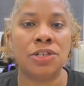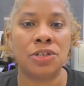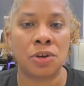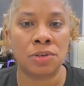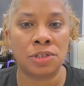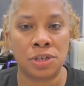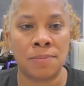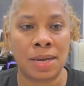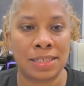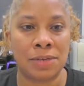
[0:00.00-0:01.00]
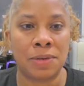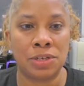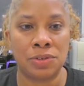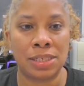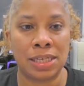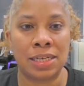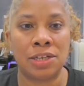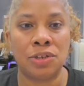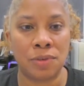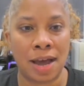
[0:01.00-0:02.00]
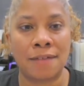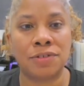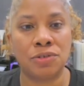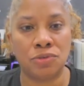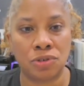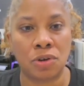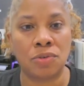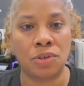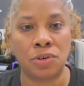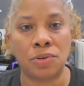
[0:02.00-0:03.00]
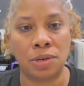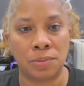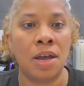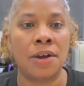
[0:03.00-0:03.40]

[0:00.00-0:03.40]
Don't assume I see what you see. You have to show your...